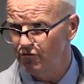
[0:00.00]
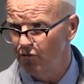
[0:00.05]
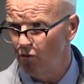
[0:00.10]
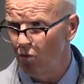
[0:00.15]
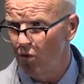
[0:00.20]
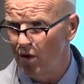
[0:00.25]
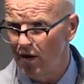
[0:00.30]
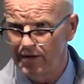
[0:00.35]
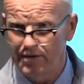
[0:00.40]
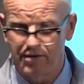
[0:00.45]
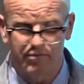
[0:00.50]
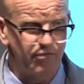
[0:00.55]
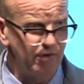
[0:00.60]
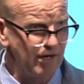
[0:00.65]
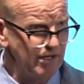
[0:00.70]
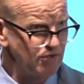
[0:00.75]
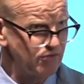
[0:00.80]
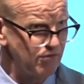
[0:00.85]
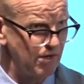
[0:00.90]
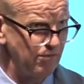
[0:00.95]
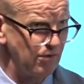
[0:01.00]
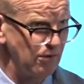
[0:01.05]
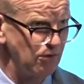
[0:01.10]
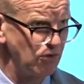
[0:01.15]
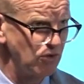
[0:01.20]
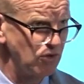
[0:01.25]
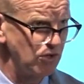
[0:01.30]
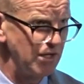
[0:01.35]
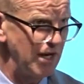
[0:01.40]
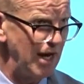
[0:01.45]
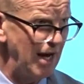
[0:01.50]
for why the French Revolution